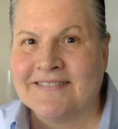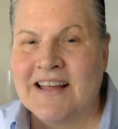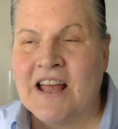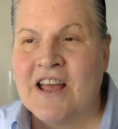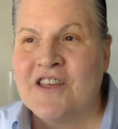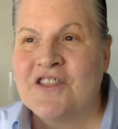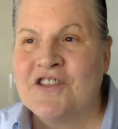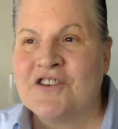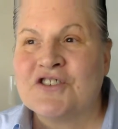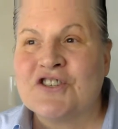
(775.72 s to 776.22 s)

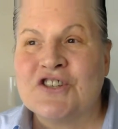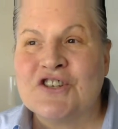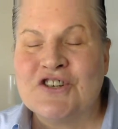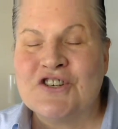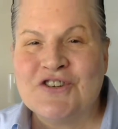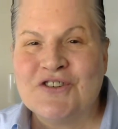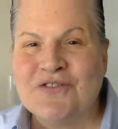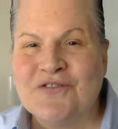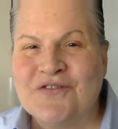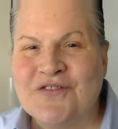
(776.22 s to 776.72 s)
There's a
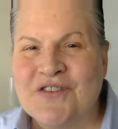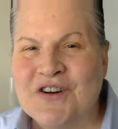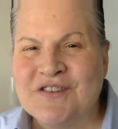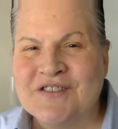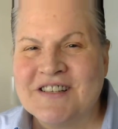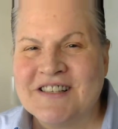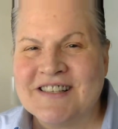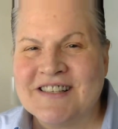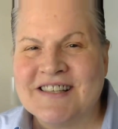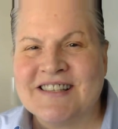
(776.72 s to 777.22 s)
new
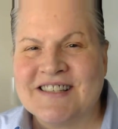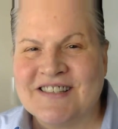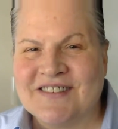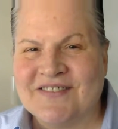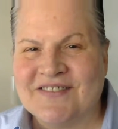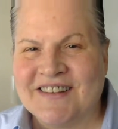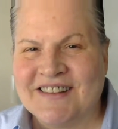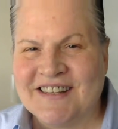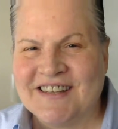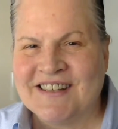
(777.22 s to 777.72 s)
phone system
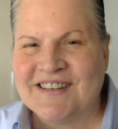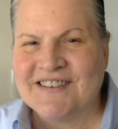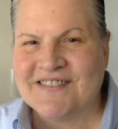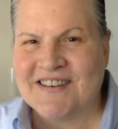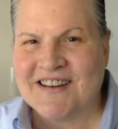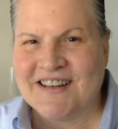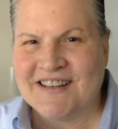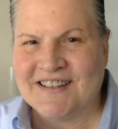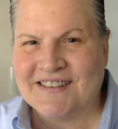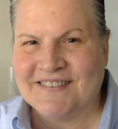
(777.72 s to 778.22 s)
at the UN.